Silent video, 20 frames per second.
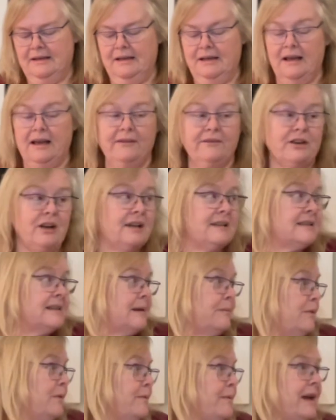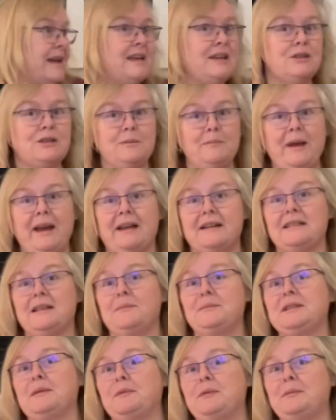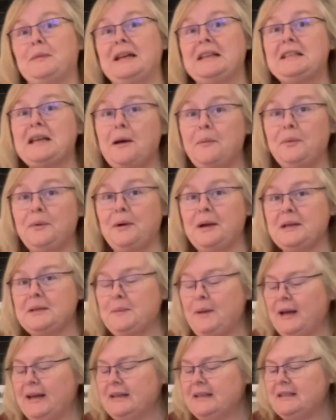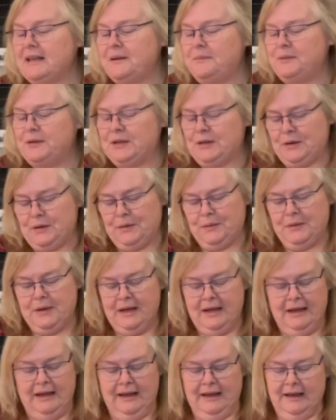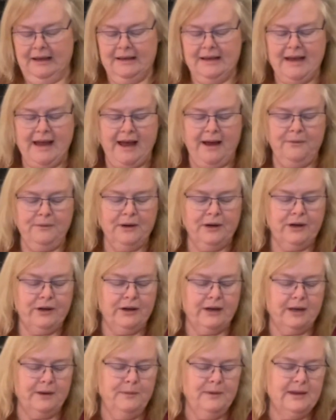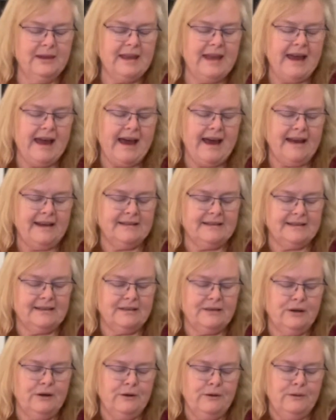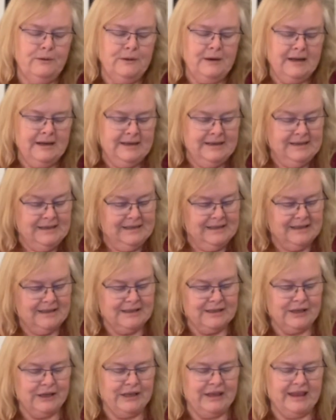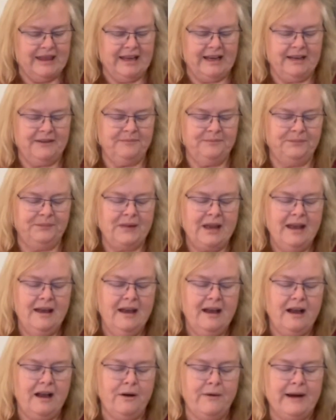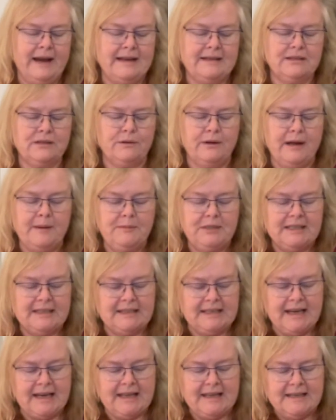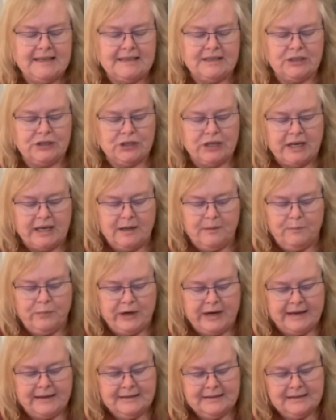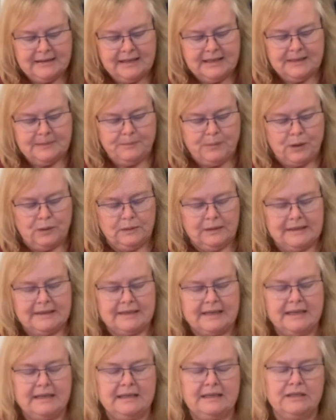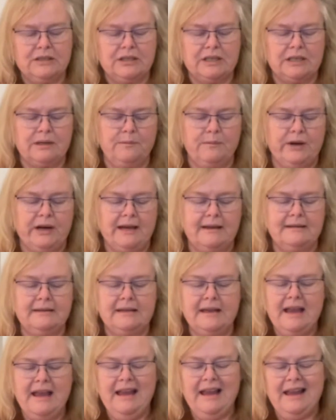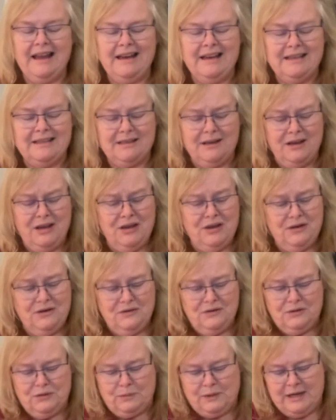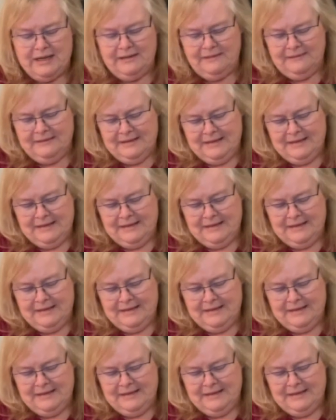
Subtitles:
I've got some of my kitchen packed up, some of my Tupperware is packed up. So yeah, we're cooking with gas, so that's a good thing. All right, so I'm just taking this chicken breast, this boneless, skinless chicken breast, and it's a huge one.